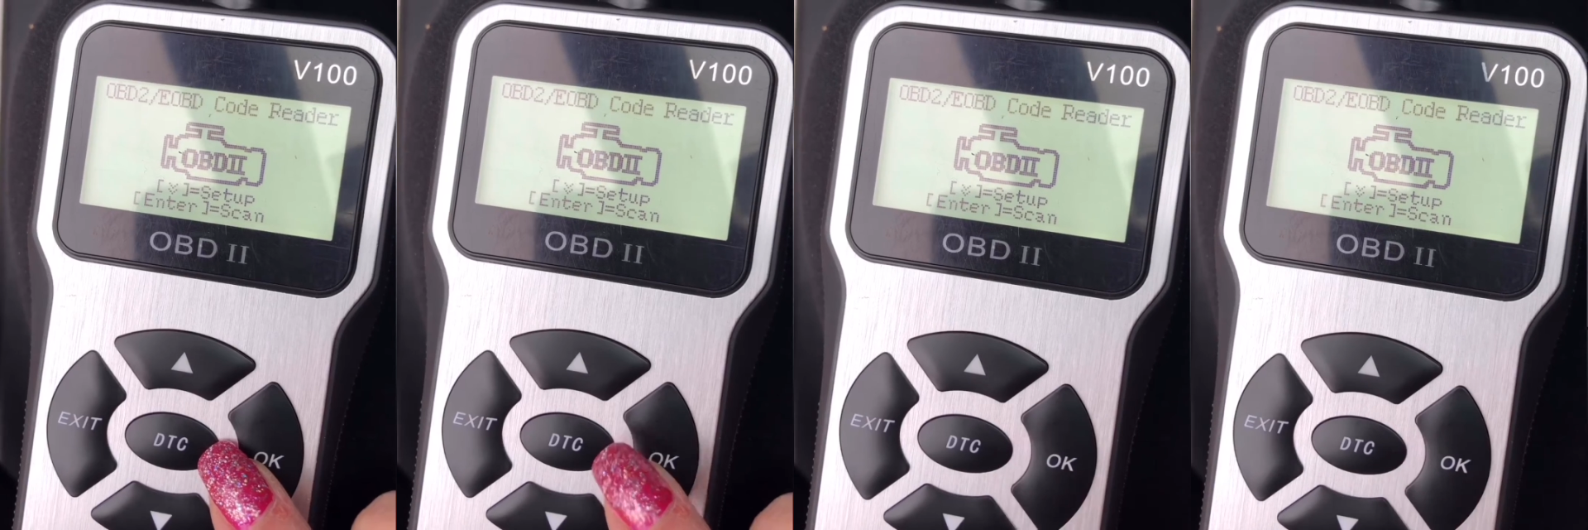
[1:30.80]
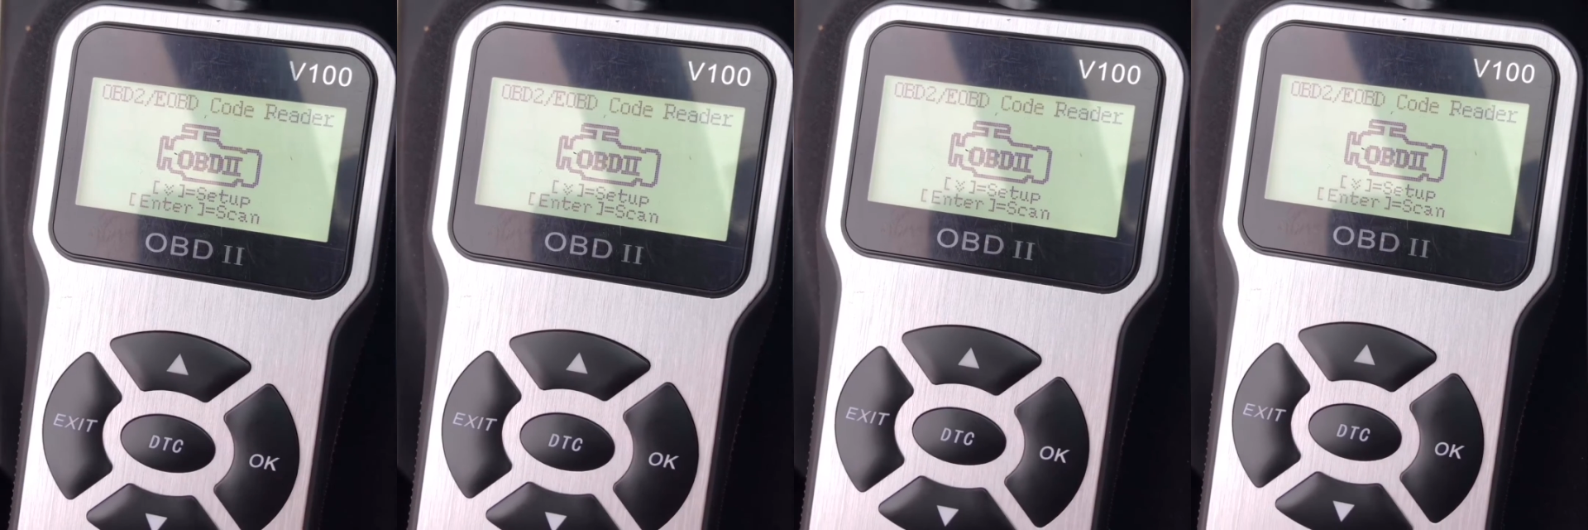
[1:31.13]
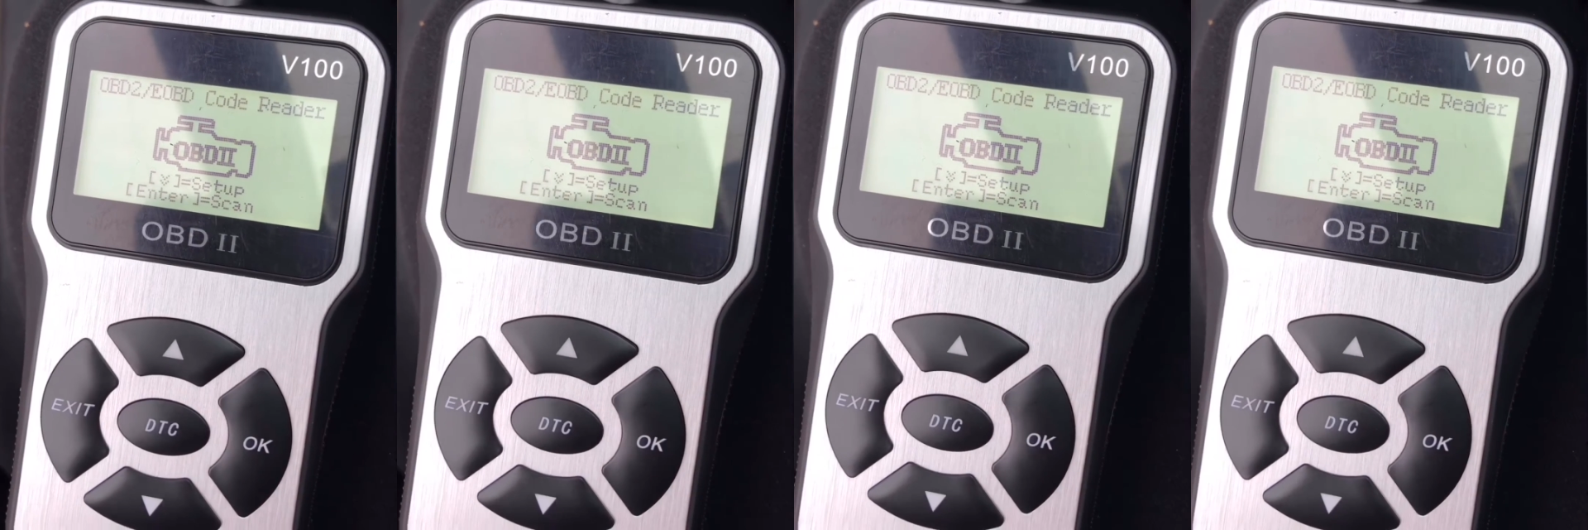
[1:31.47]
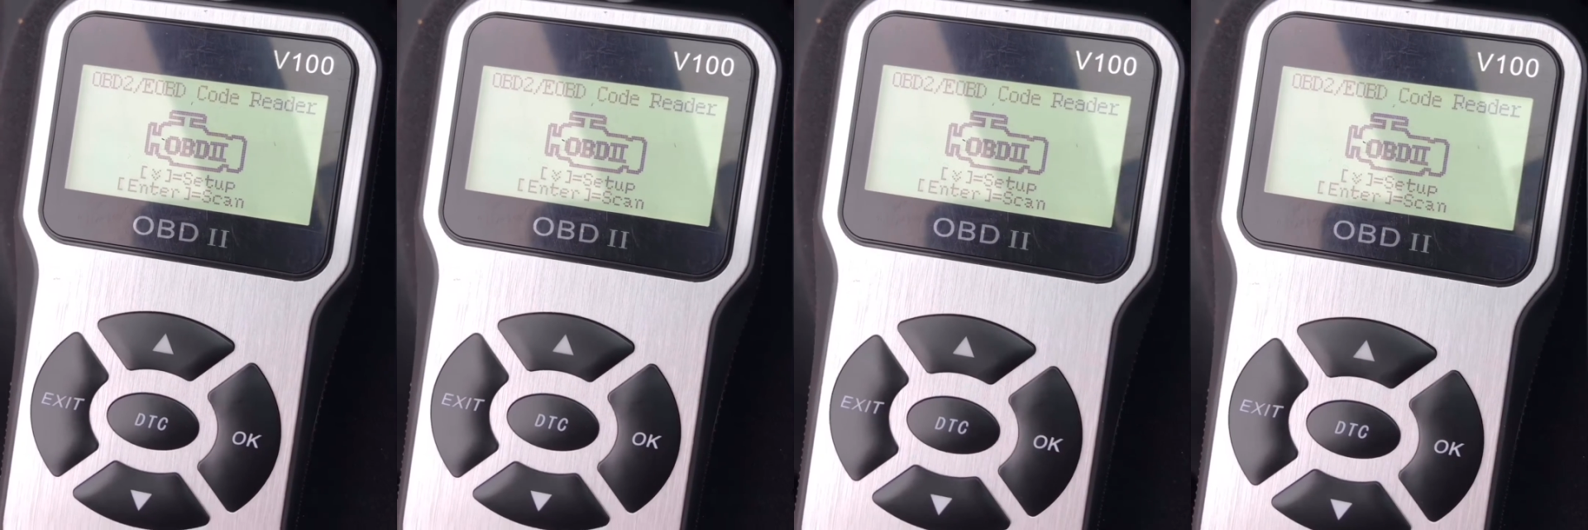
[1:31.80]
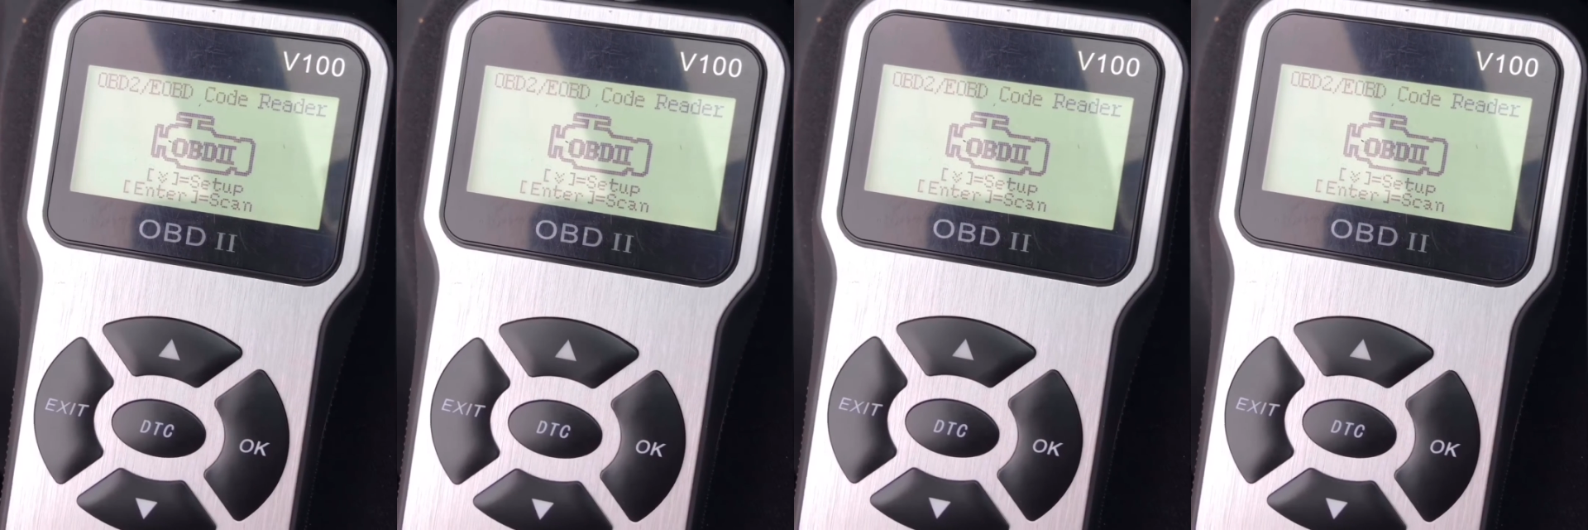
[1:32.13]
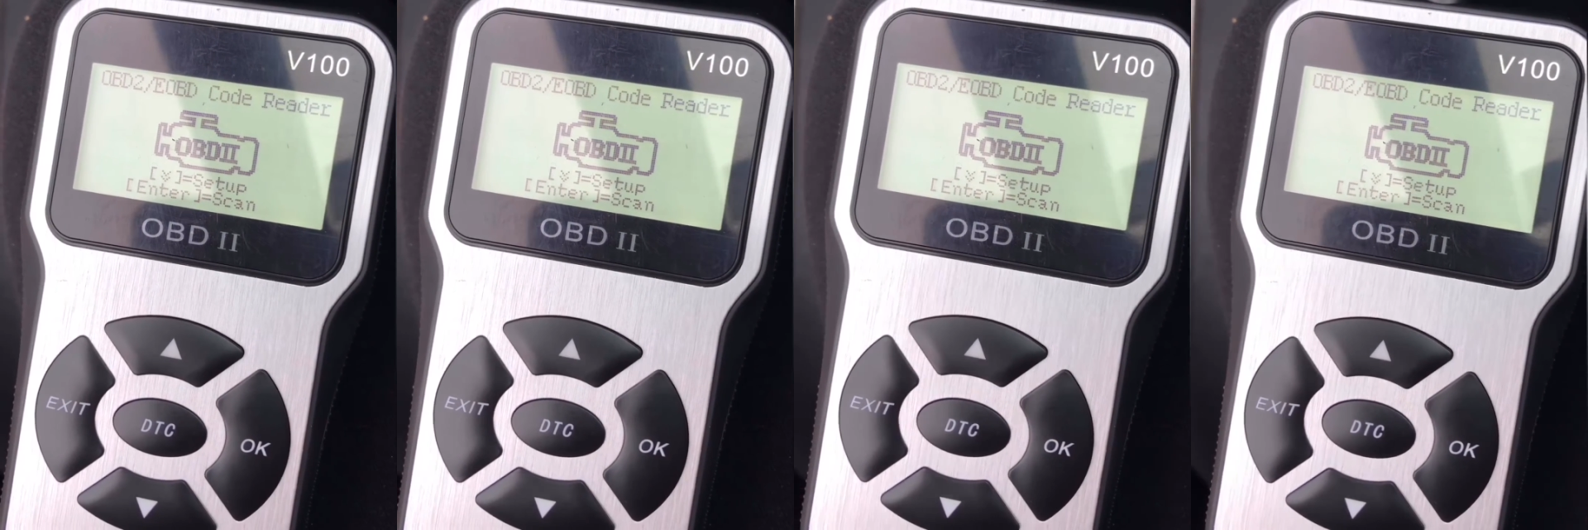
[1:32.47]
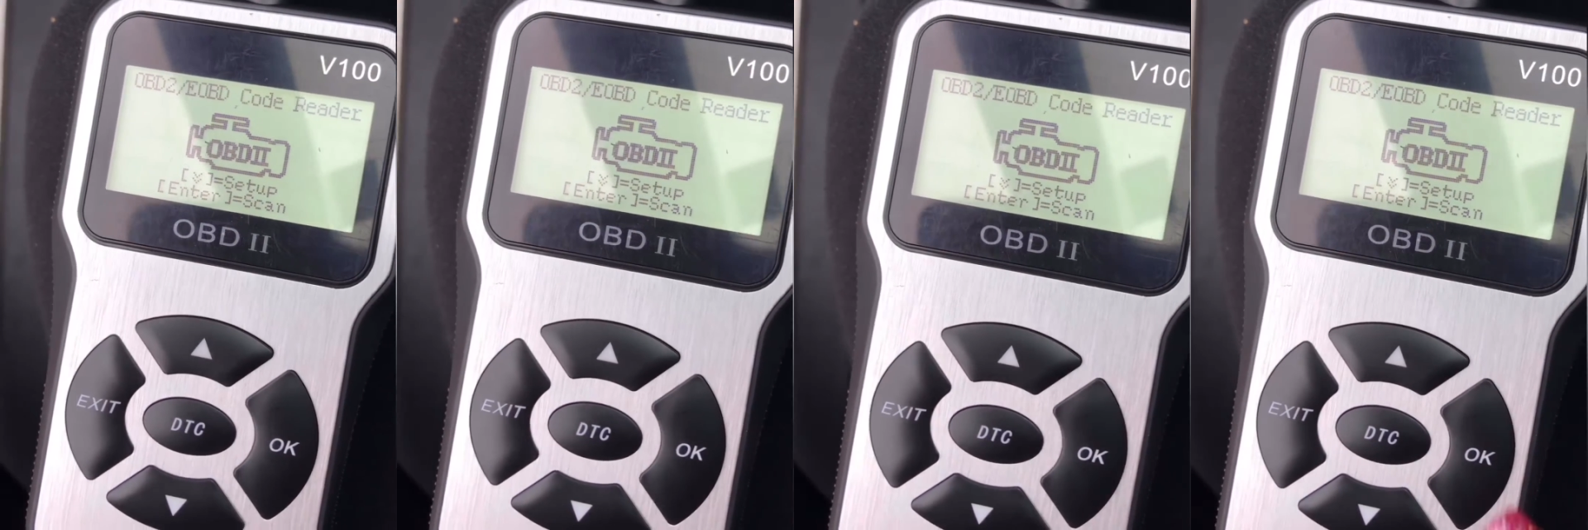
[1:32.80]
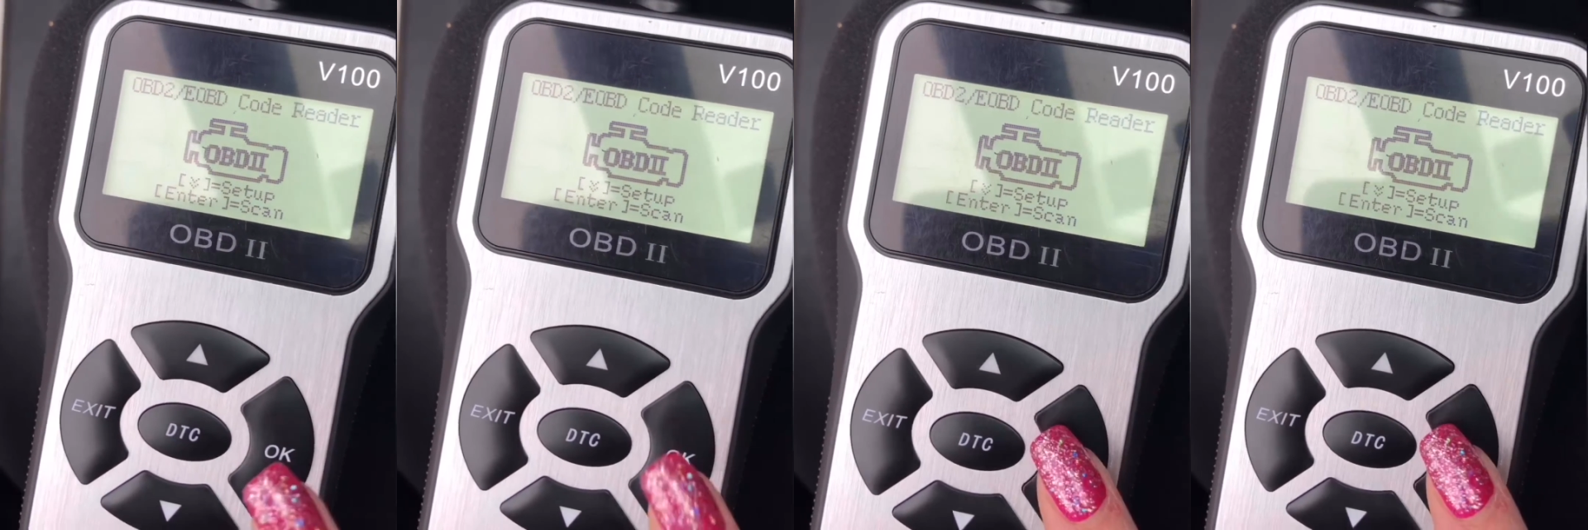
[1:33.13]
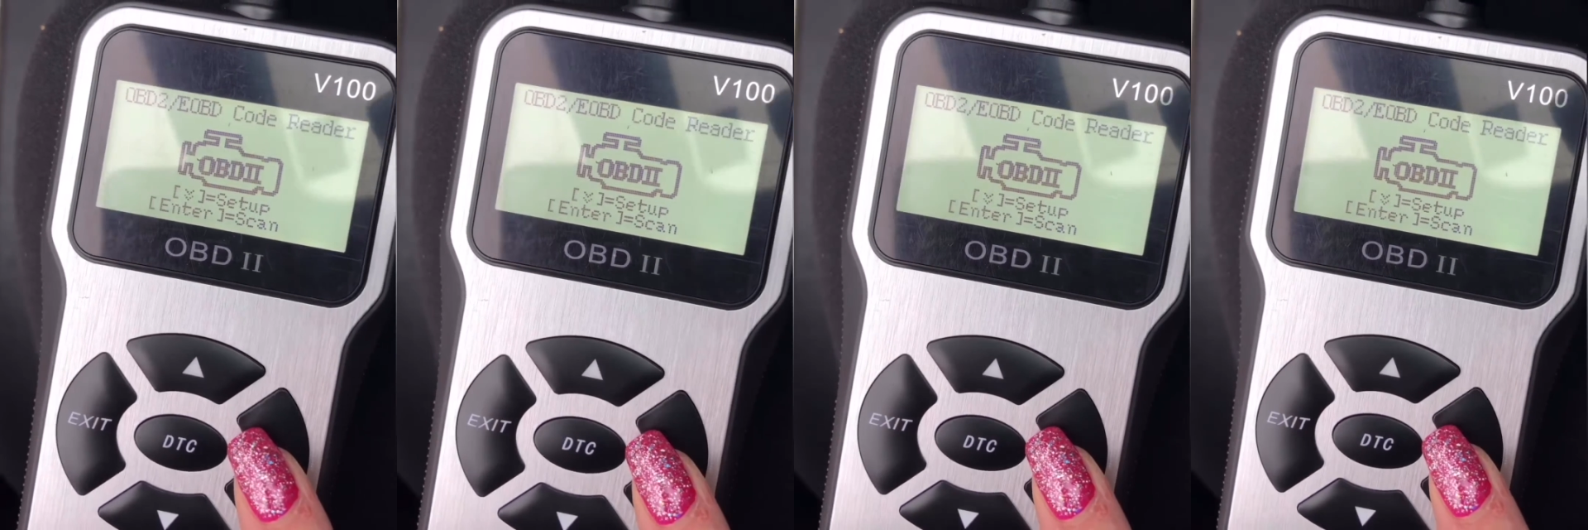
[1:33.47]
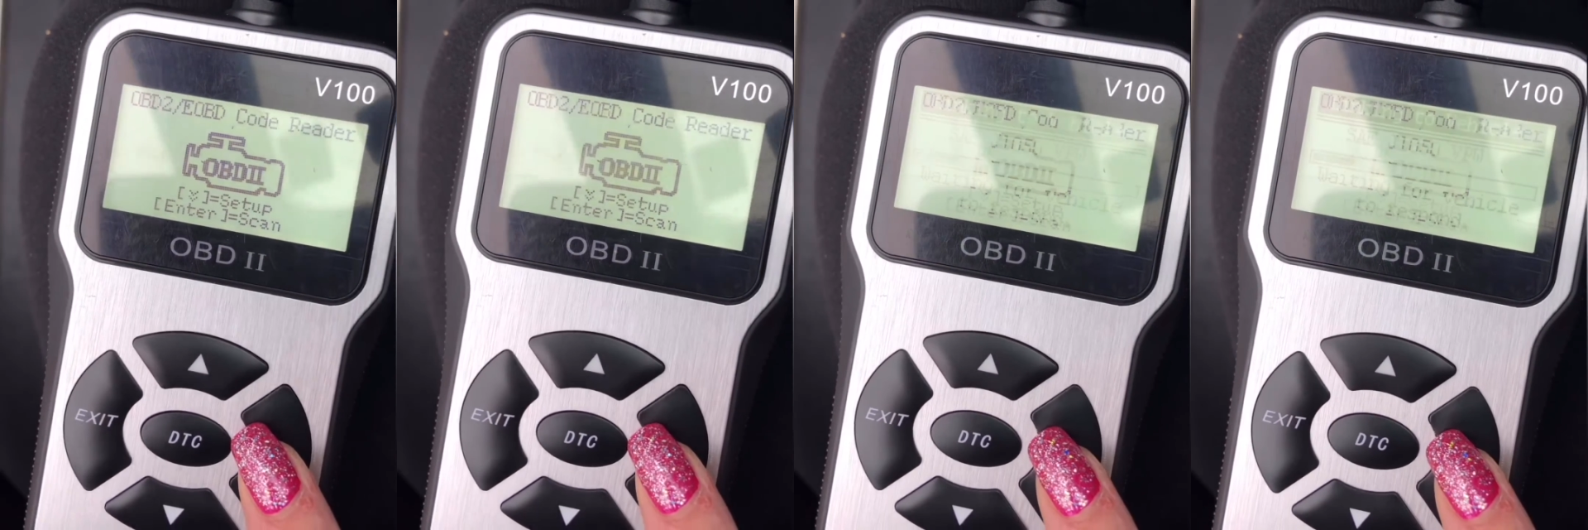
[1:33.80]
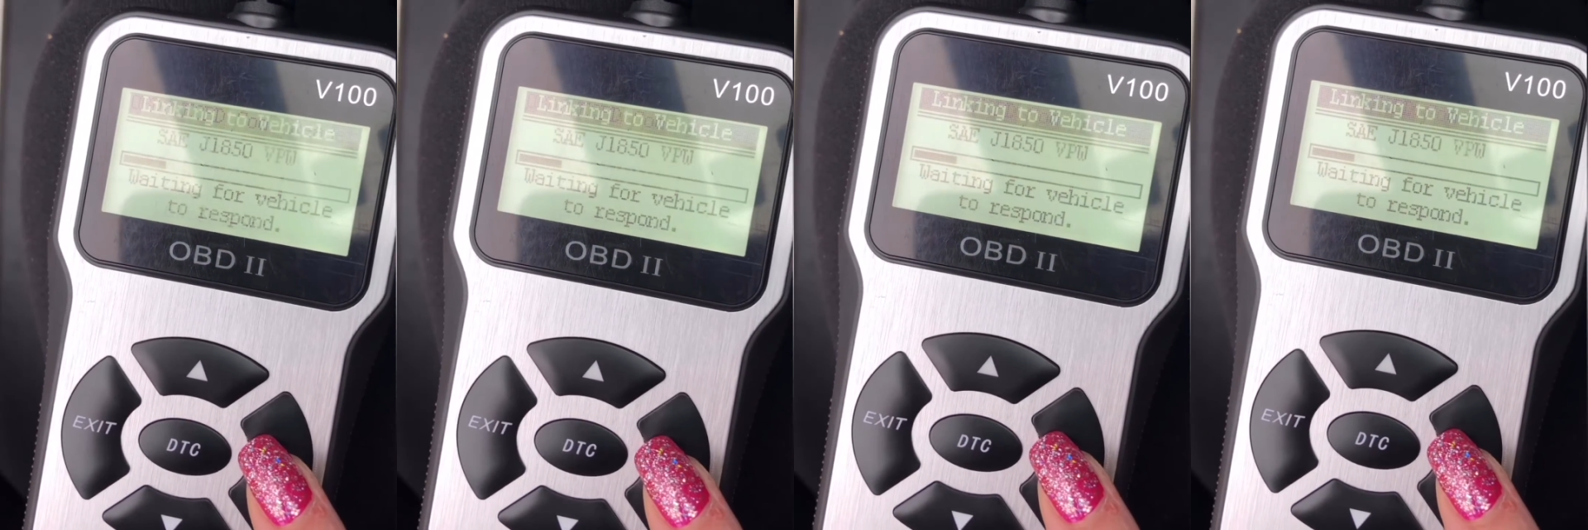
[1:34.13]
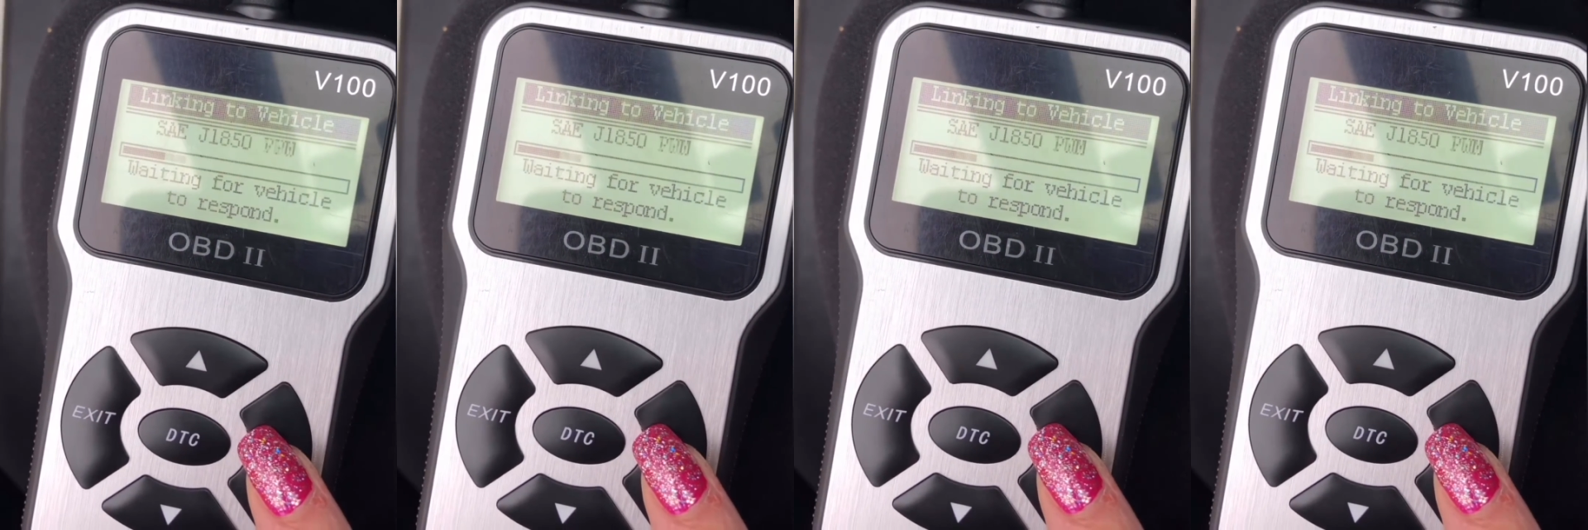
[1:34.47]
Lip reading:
(no speaker visible)